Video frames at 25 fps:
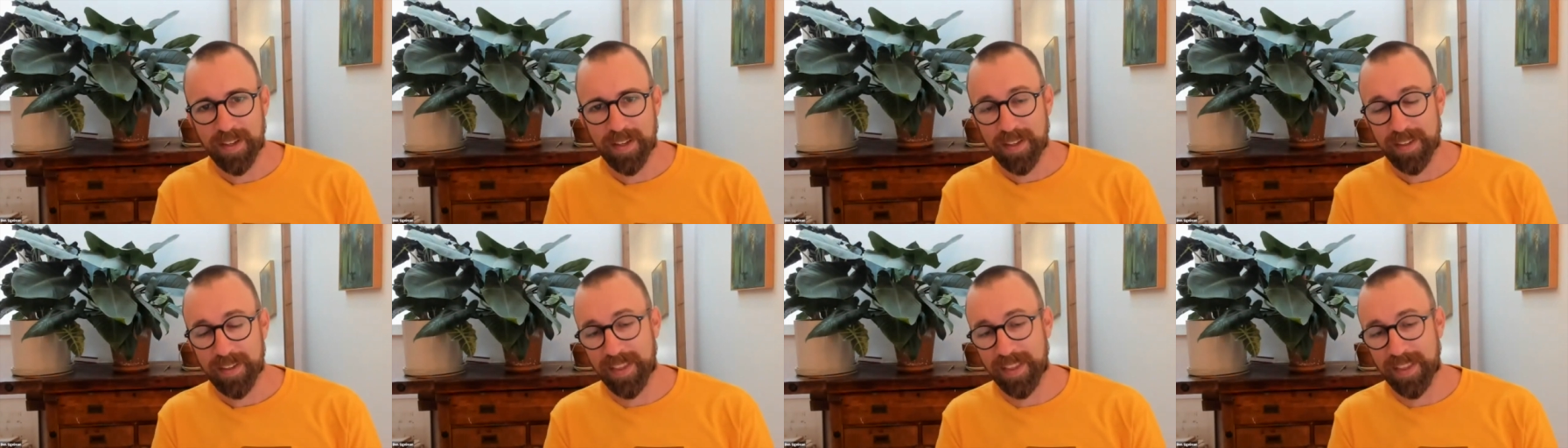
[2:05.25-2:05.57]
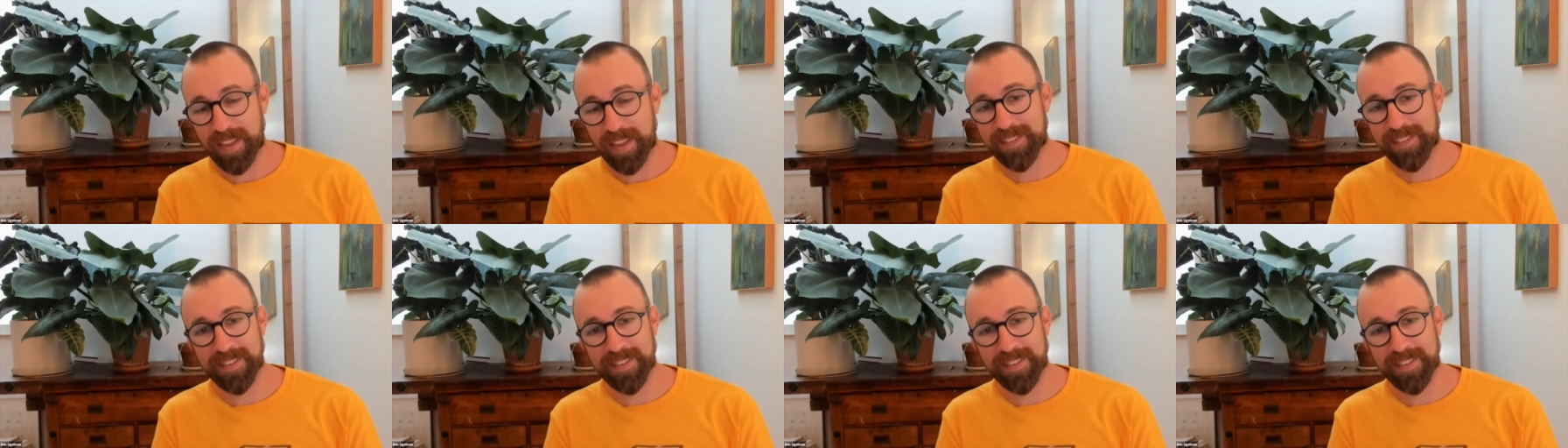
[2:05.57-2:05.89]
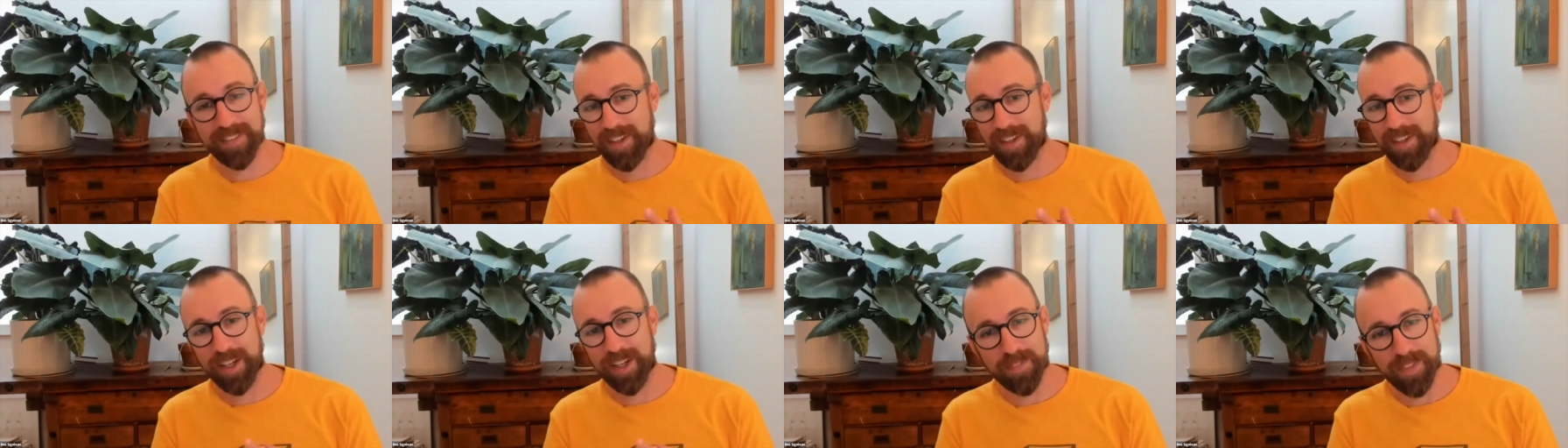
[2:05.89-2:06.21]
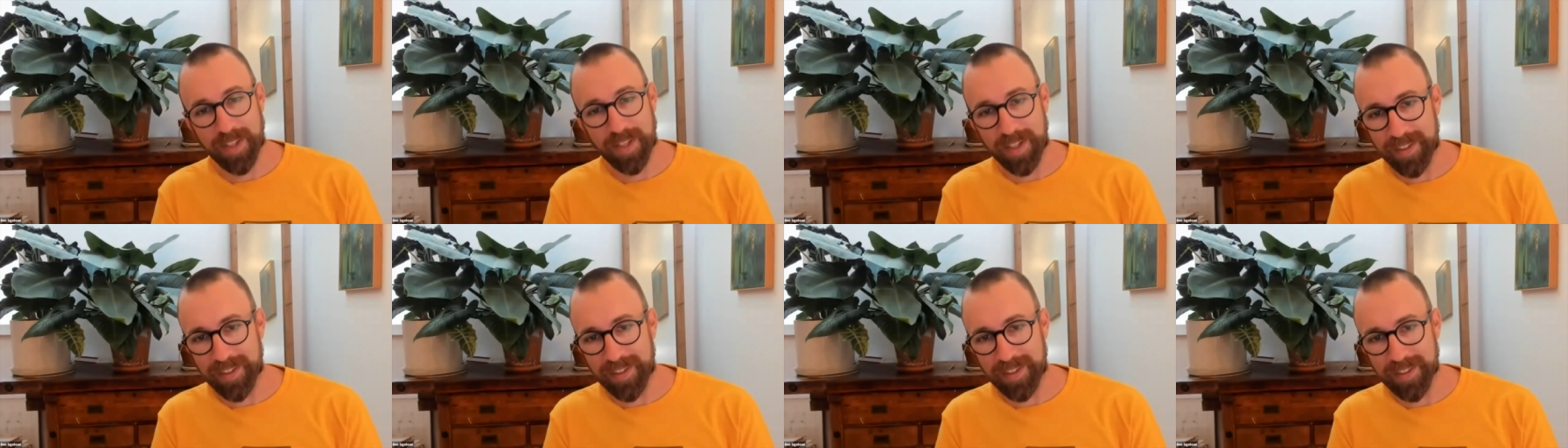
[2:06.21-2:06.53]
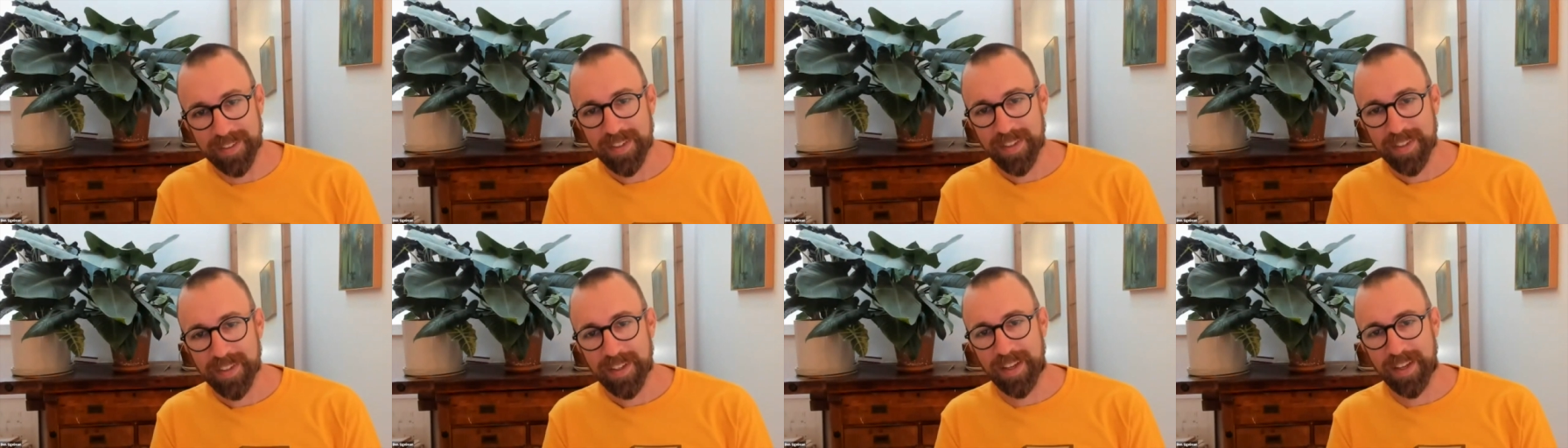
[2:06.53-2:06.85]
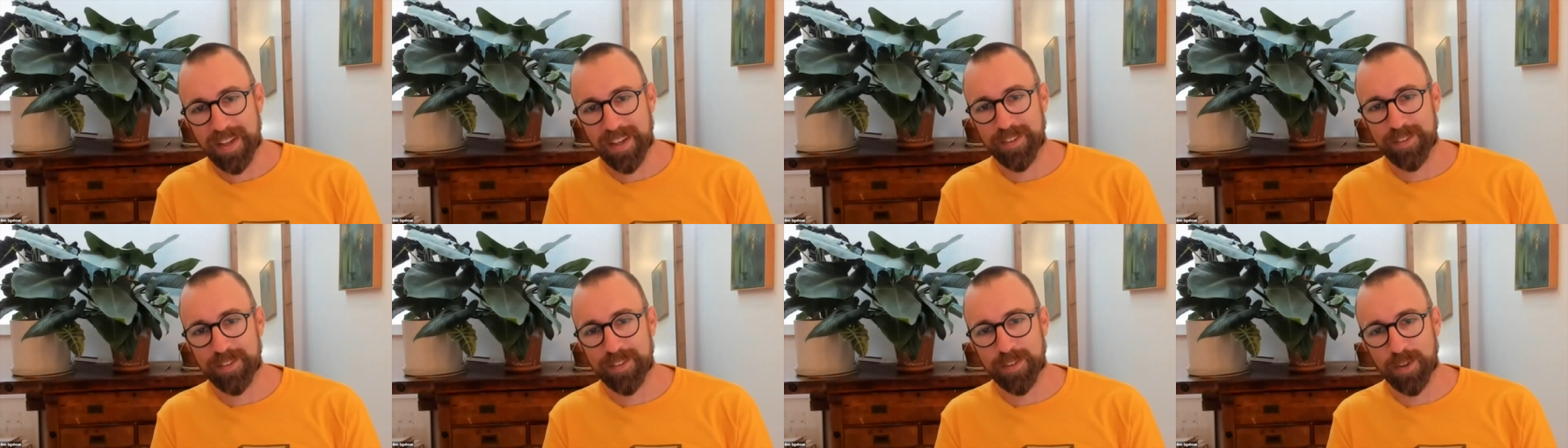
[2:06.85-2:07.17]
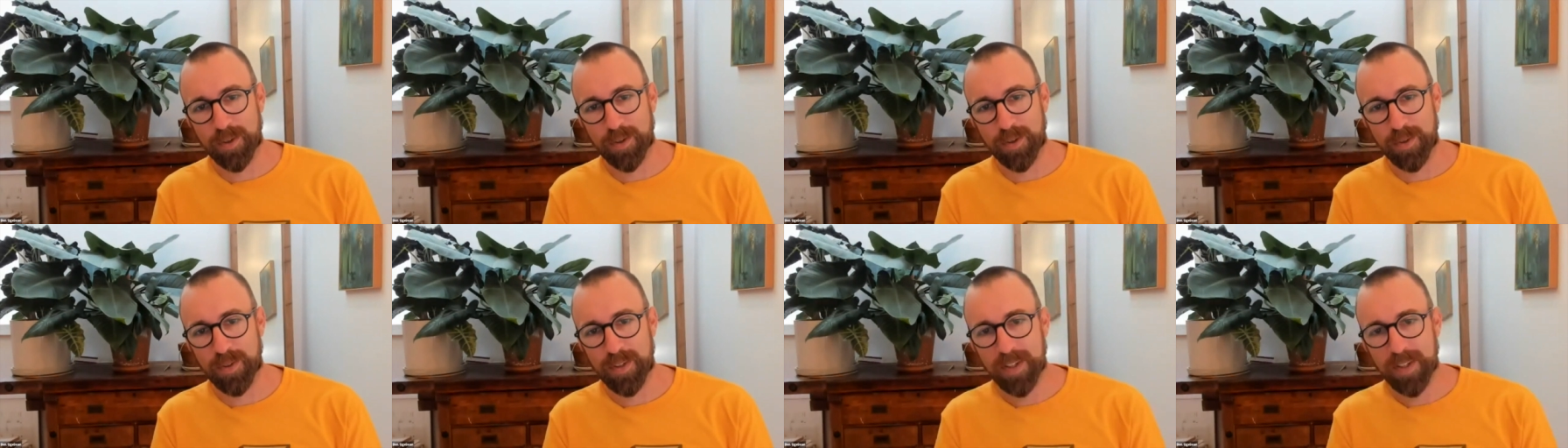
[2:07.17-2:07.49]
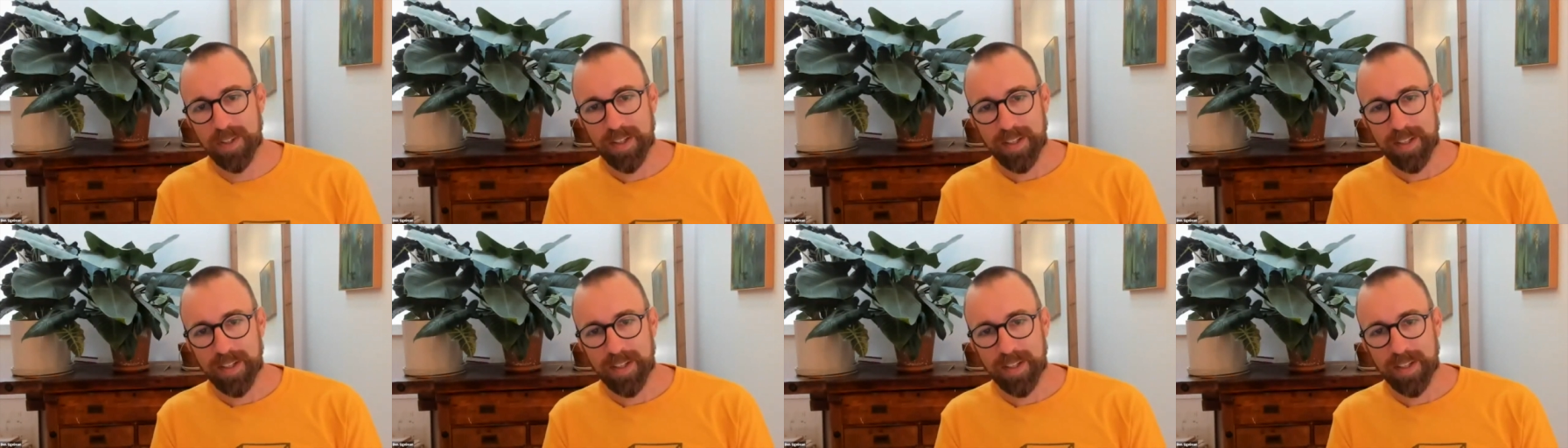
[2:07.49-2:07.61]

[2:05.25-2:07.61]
That's just a ton of data. And so